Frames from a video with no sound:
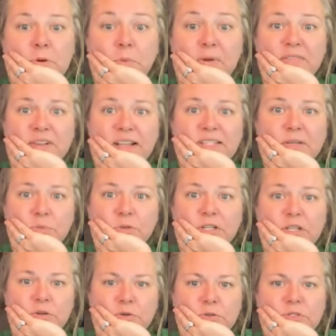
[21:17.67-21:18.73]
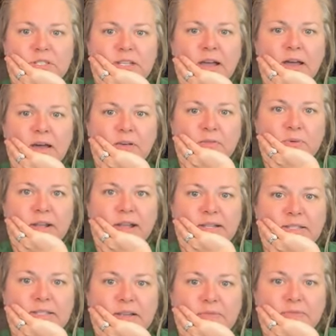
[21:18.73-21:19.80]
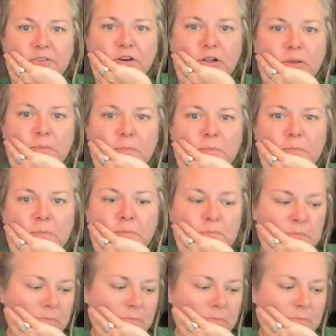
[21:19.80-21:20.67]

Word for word: But we've got some really cool stuff. We got some from